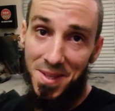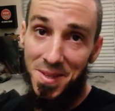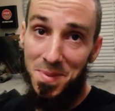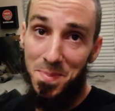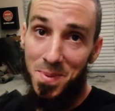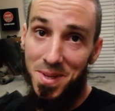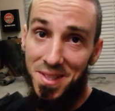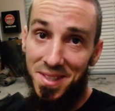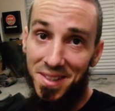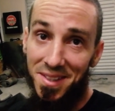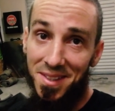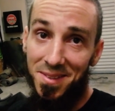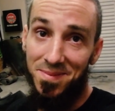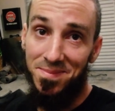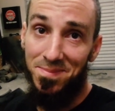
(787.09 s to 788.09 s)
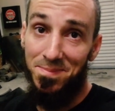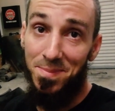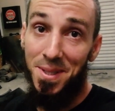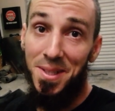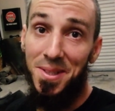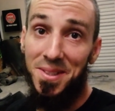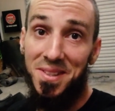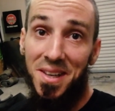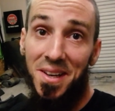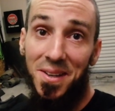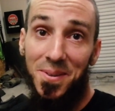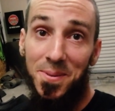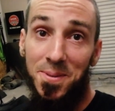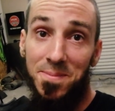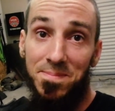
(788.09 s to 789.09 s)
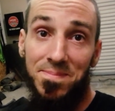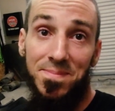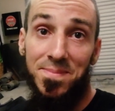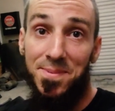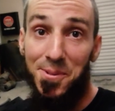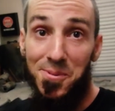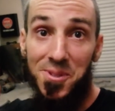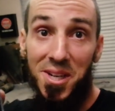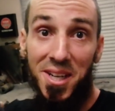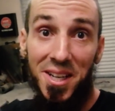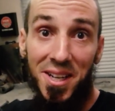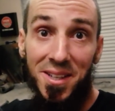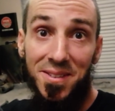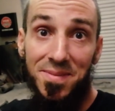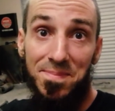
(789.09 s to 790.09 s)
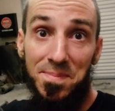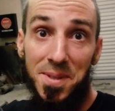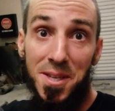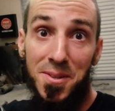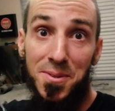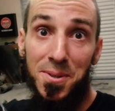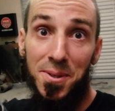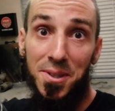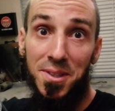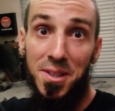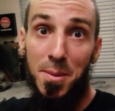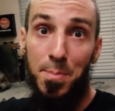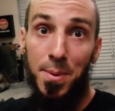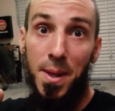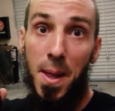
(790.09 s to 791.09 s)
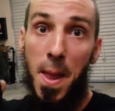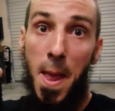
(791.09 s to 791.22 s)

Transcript: It's pretty silly, but it looks kind of cool. So check it out. Insert clip.